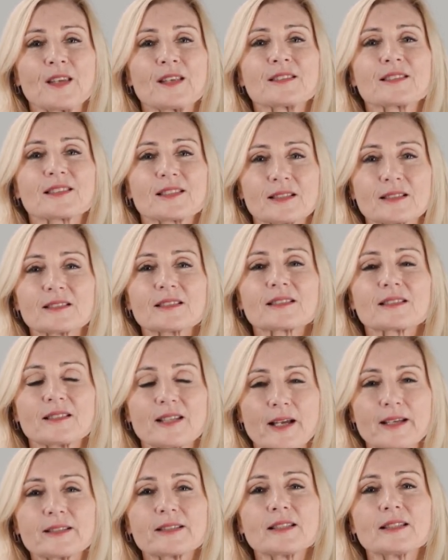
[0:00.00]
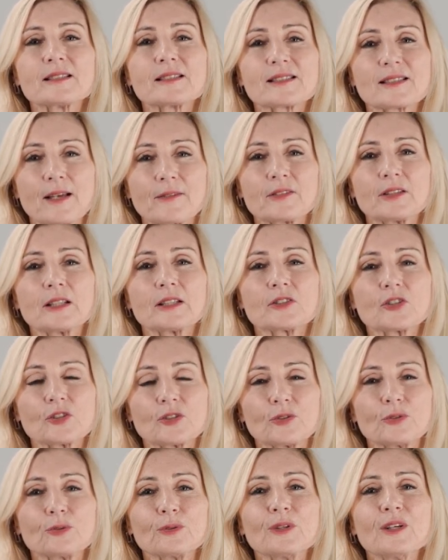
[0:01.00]
Since
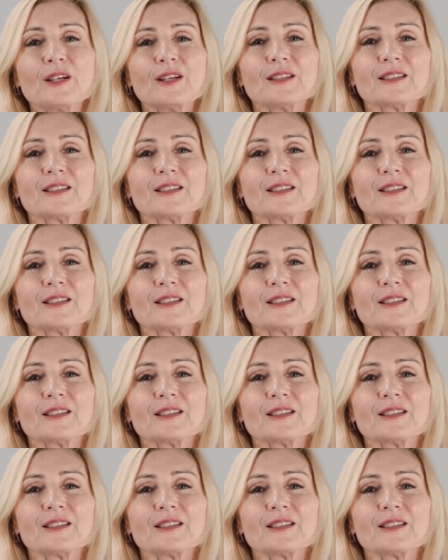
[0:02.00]
1972,